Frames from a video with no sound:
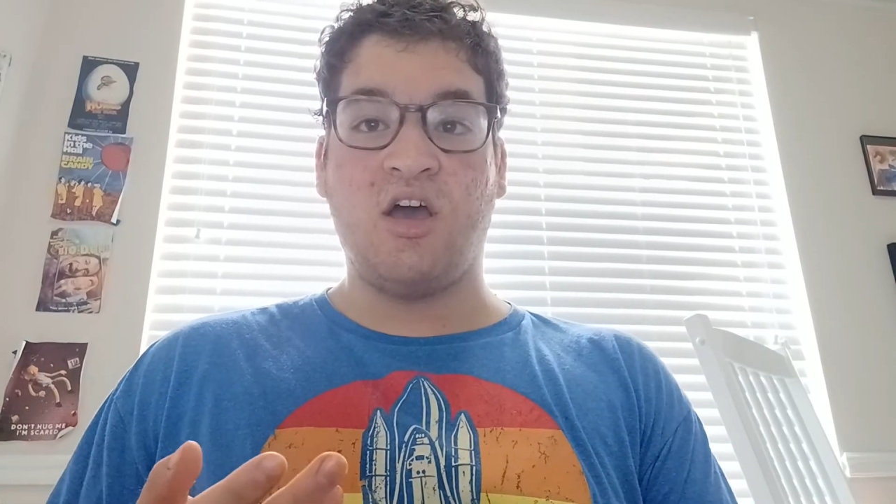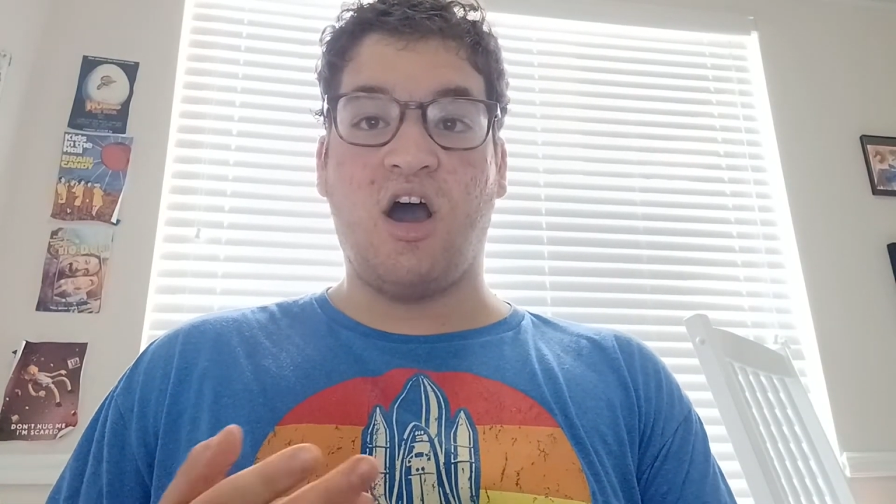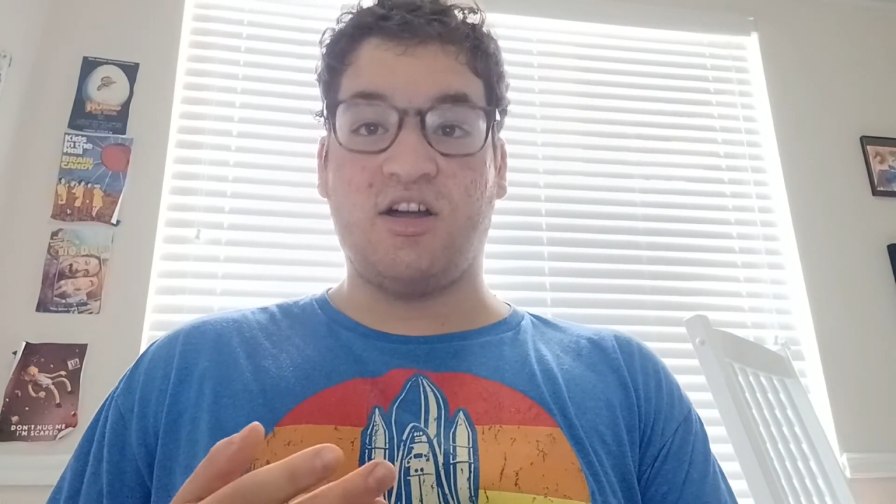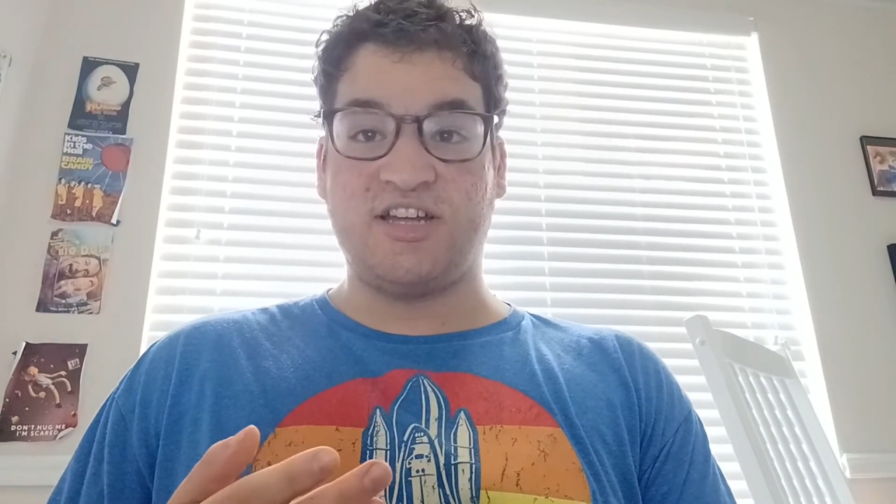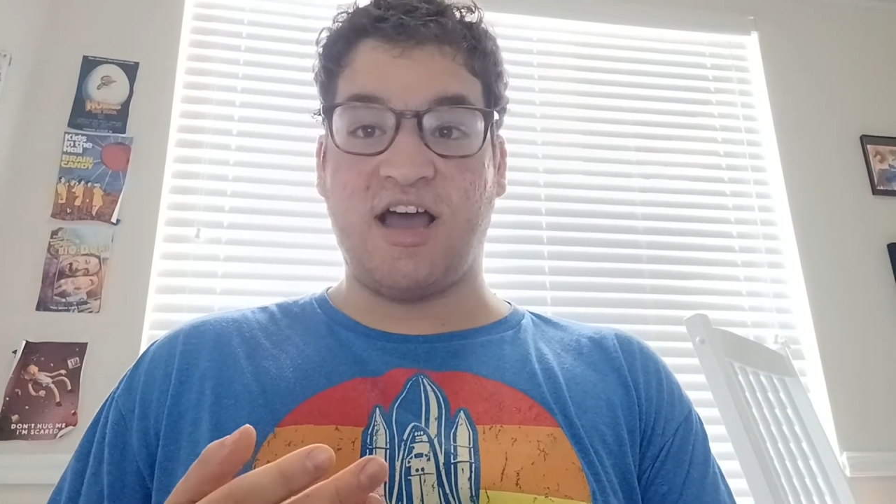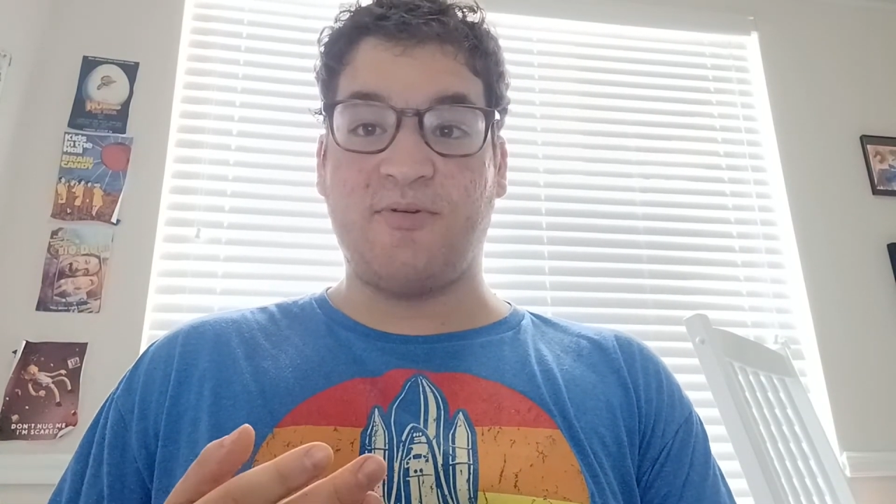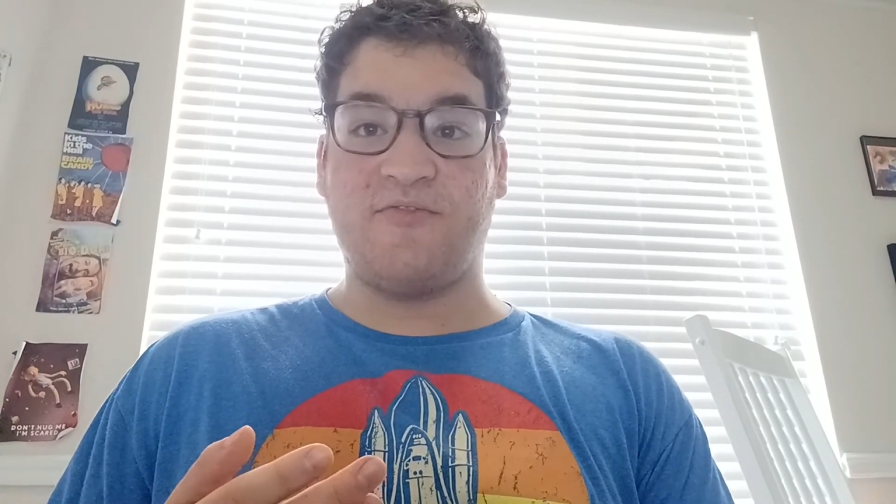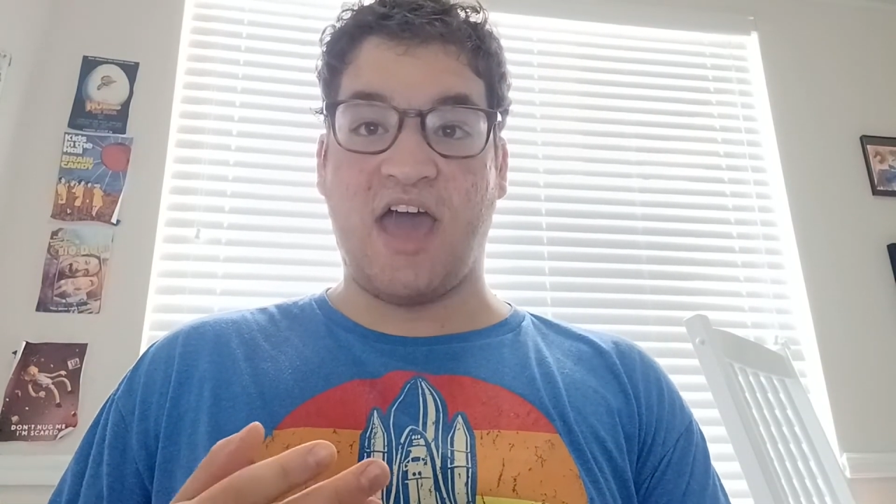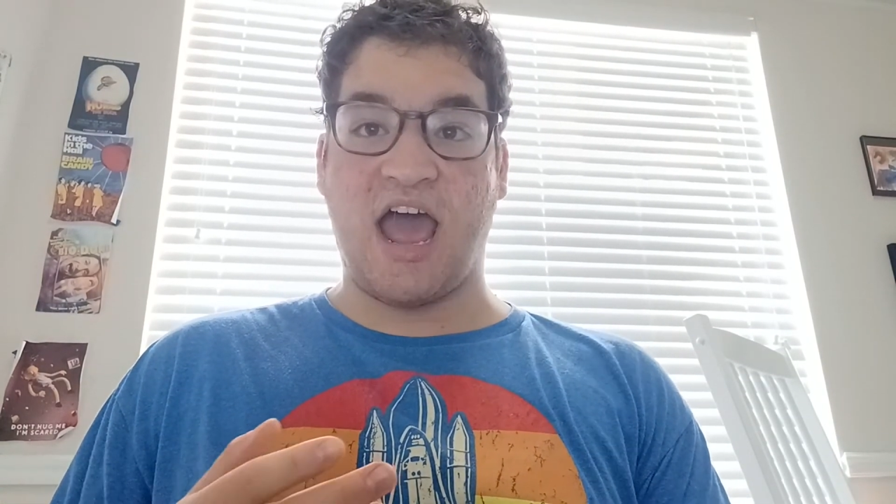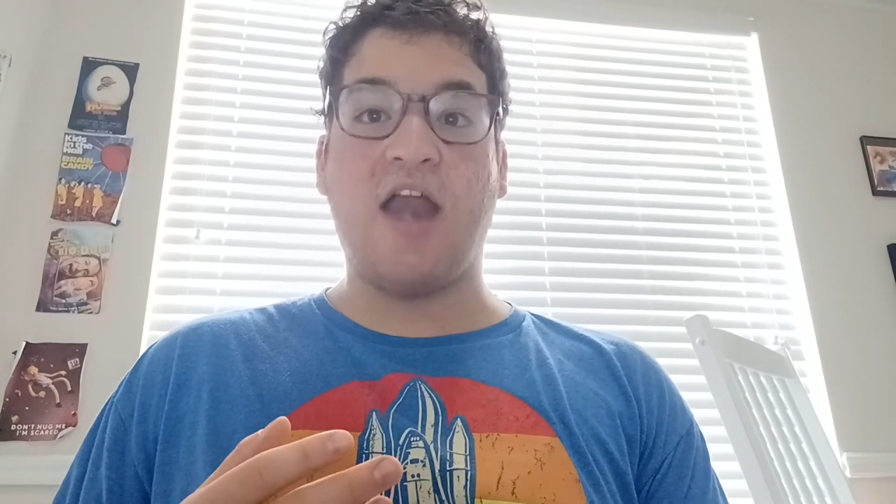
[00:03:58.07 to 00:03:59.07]
On top
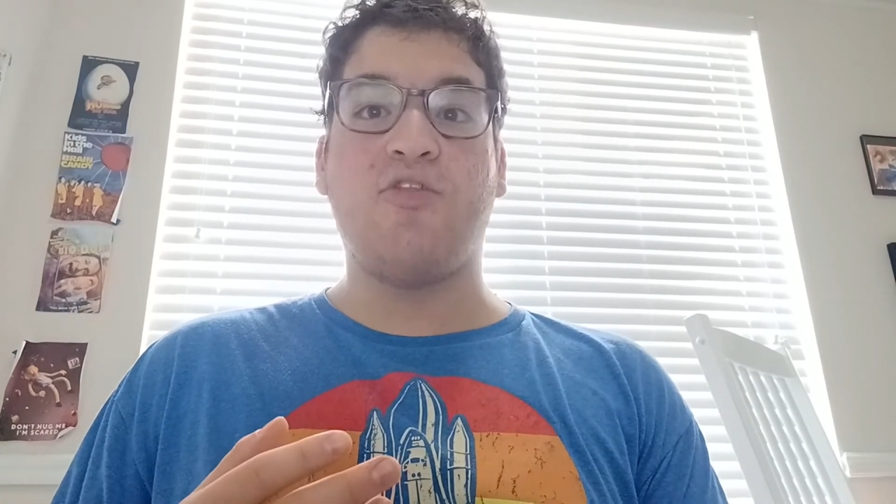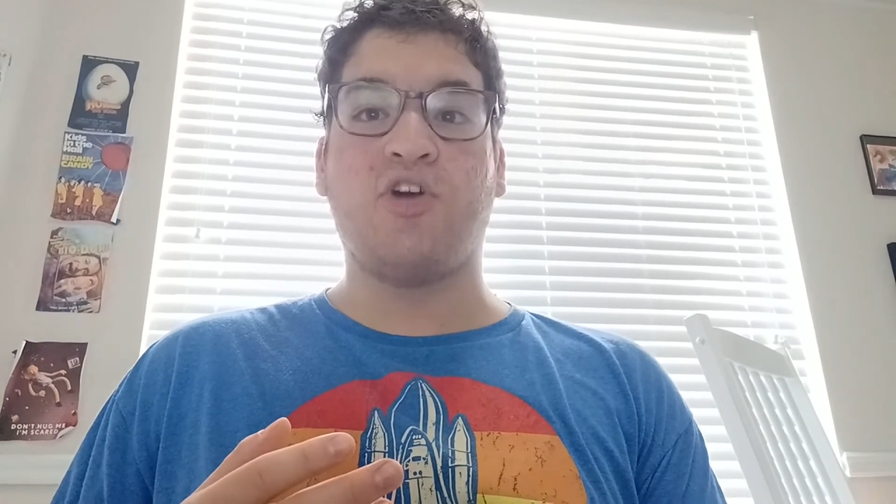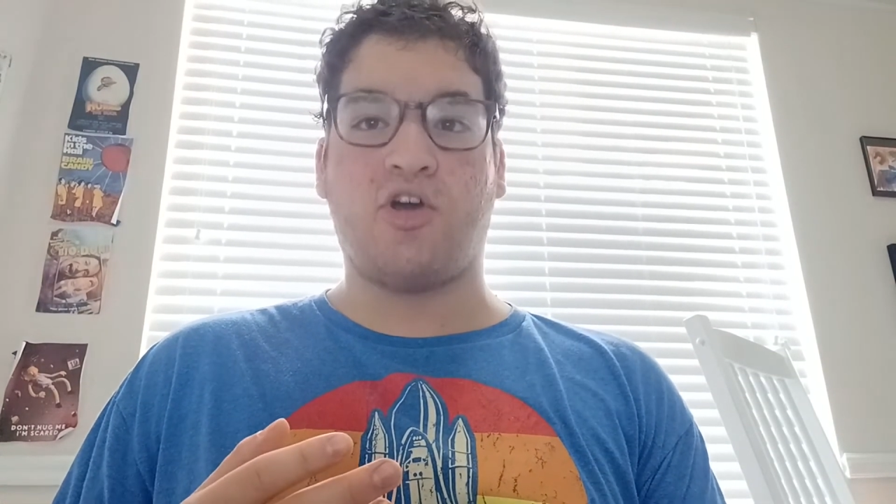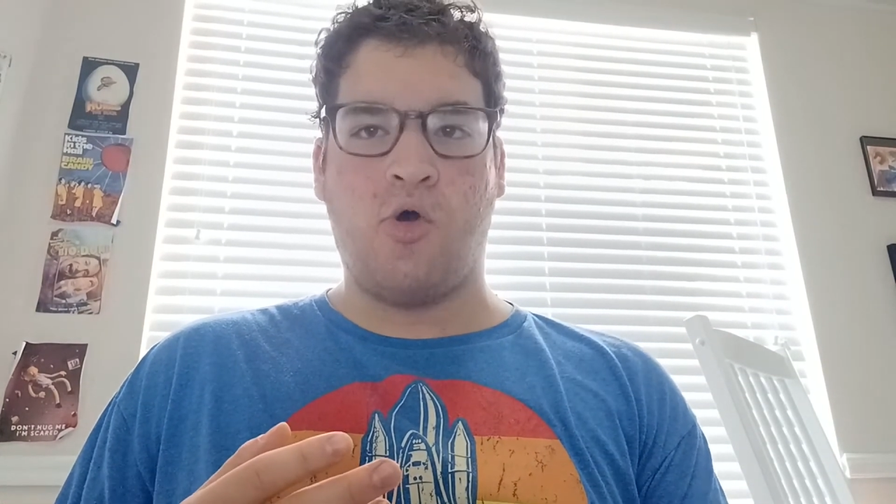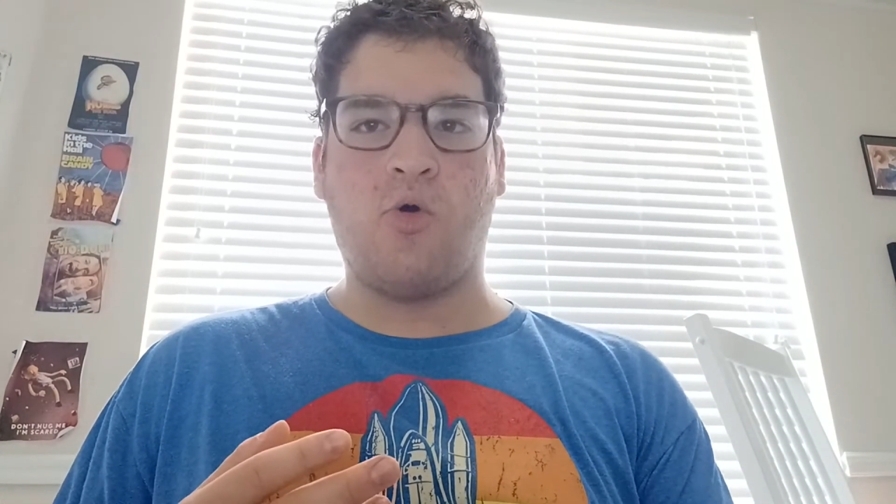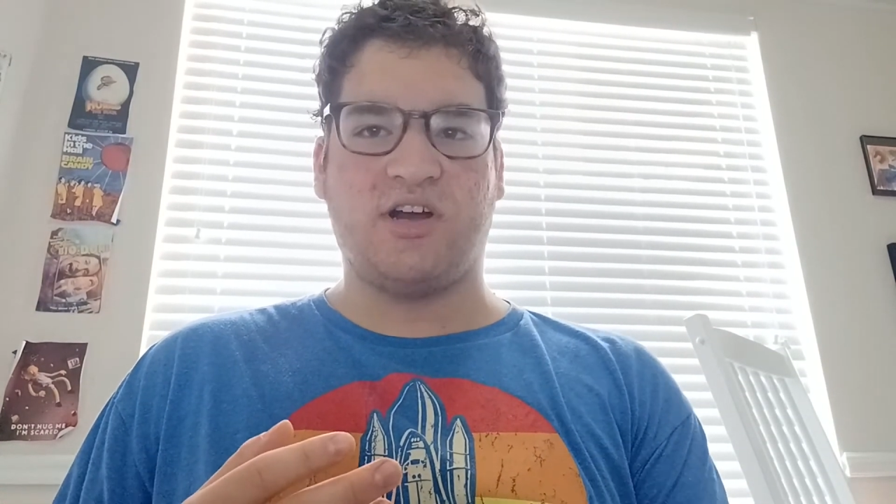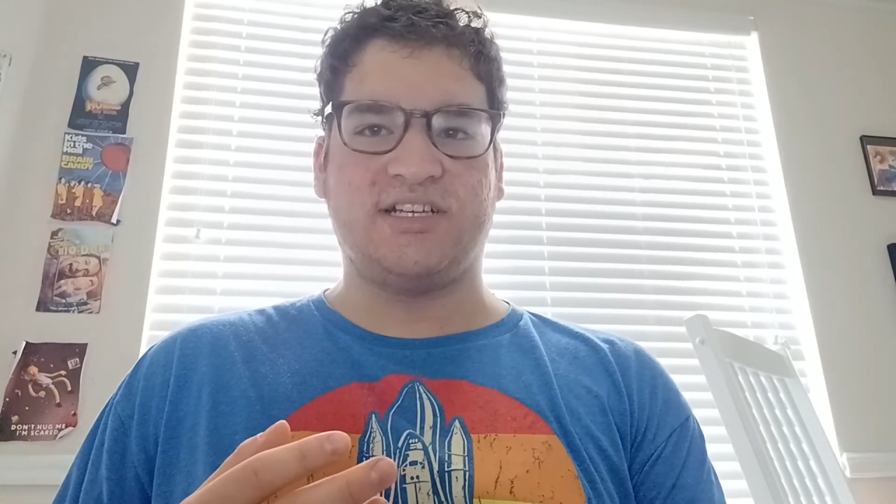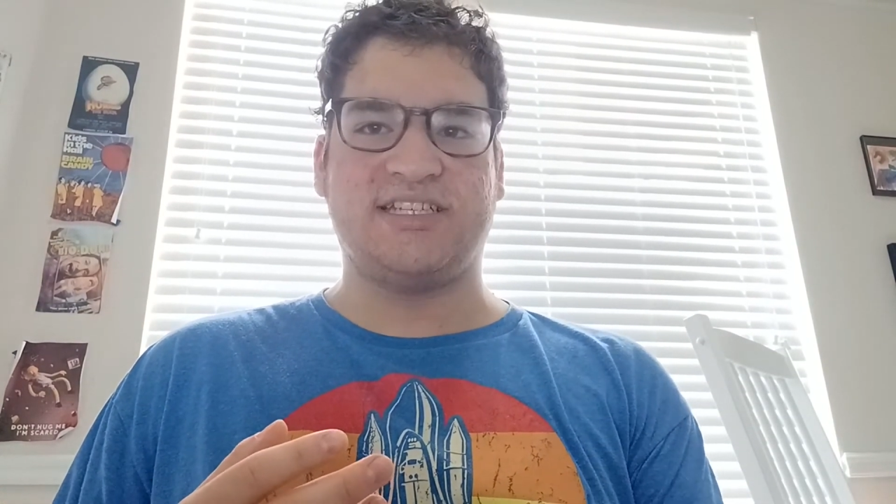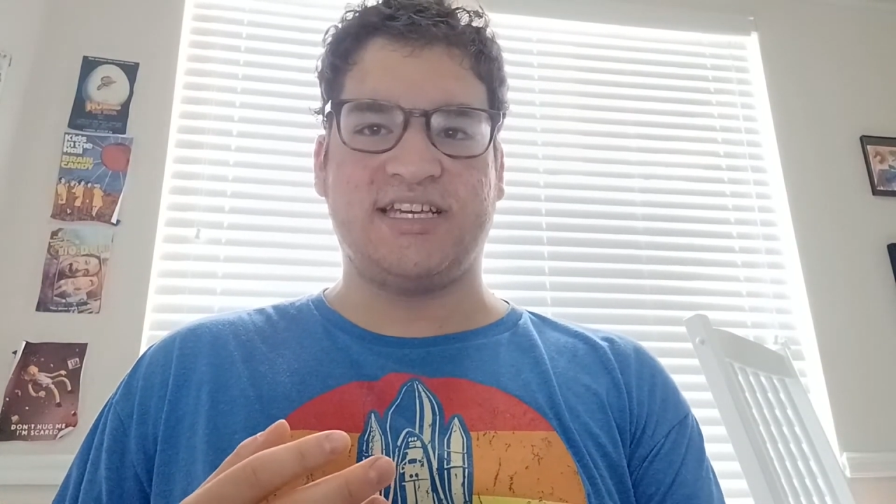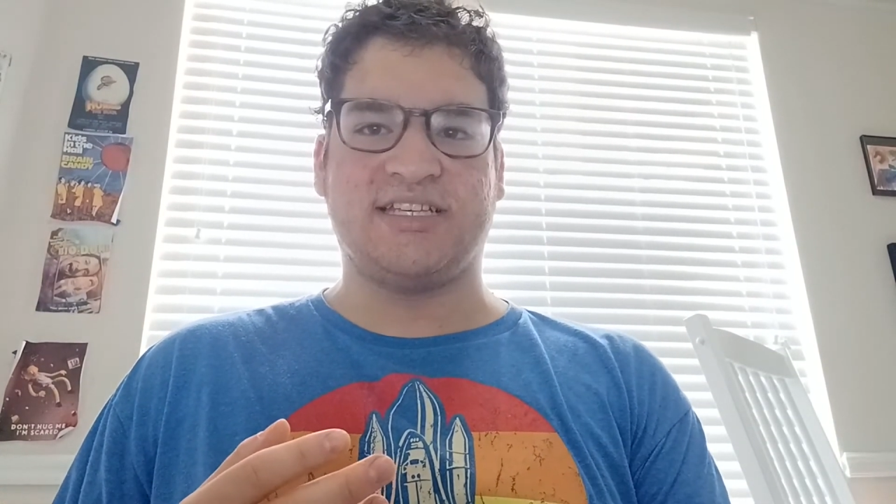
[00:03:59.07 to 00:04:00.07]
of that, the chorus is